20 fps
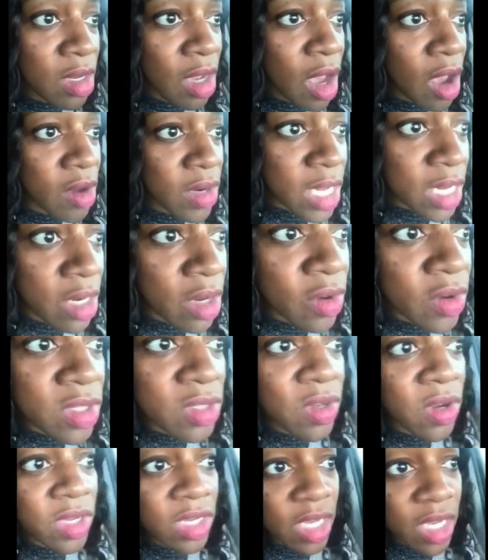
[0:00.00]
All they know
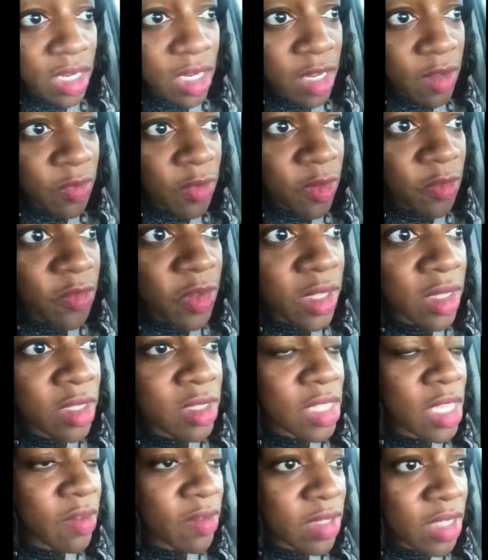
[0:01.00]
is they're getting it for
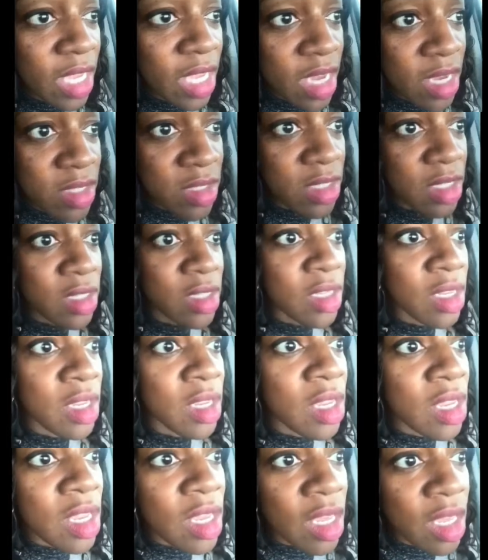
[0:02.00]
$57,000,
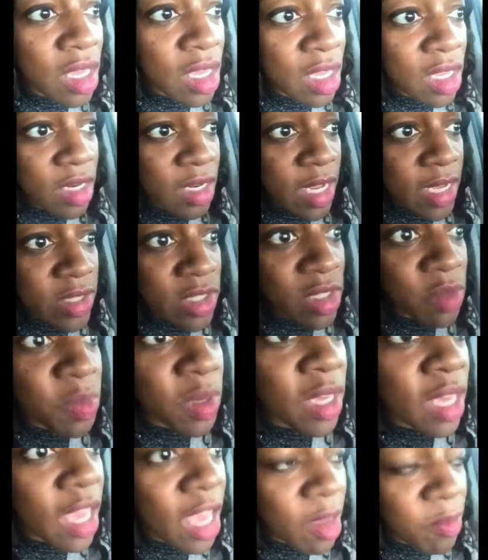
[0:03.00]
and they should
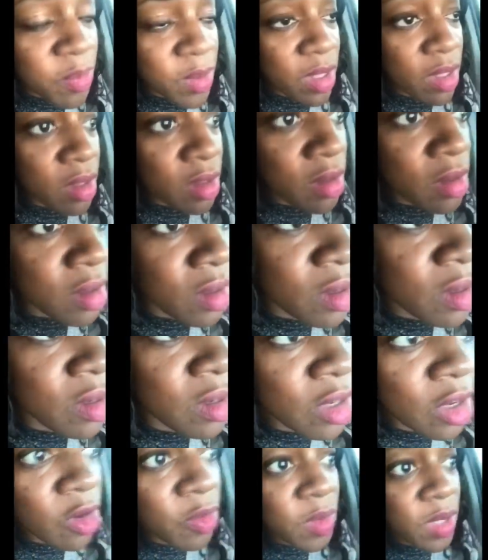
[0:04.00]
be happy,
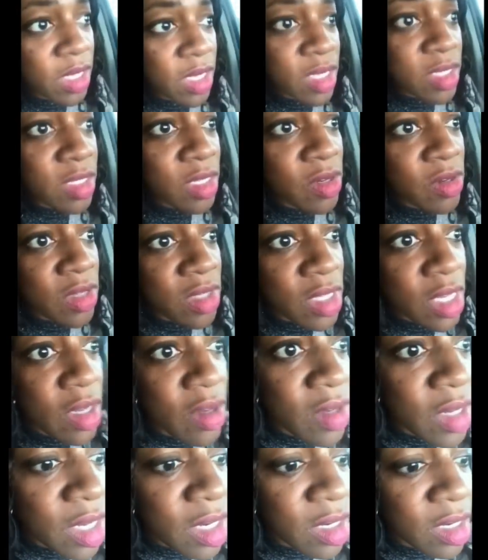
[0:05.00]
because they're
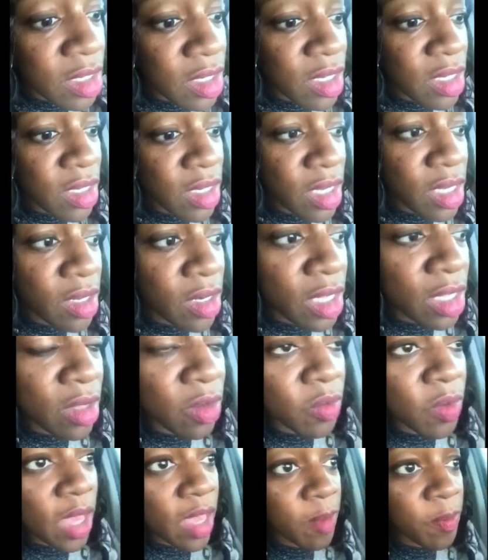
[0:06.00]
still getting a good deal either
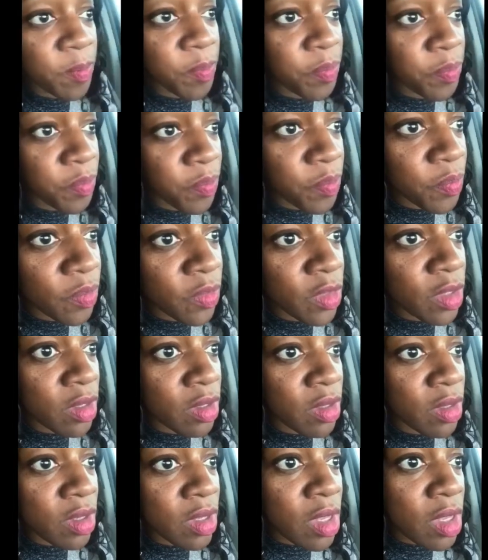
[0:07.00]
way.
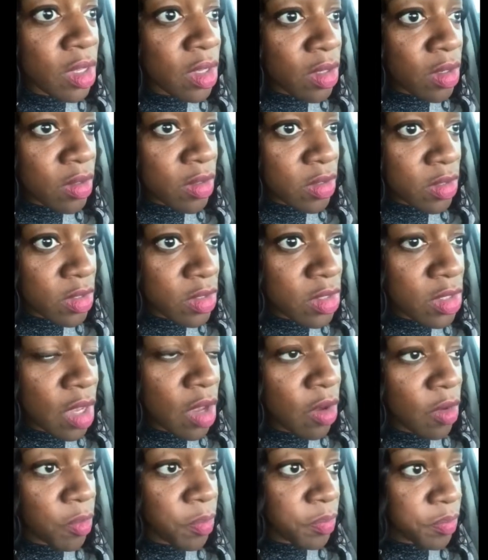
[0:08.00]

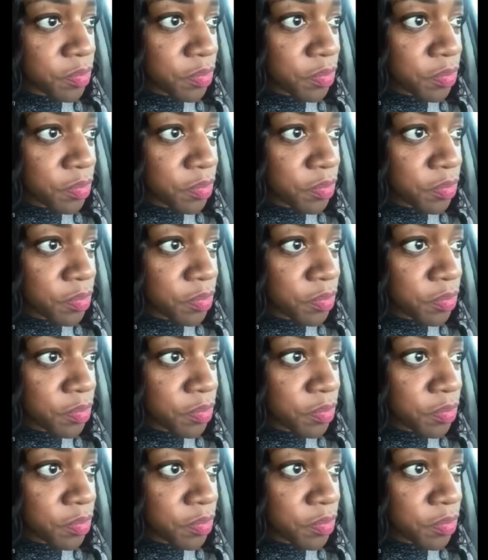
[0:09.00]
So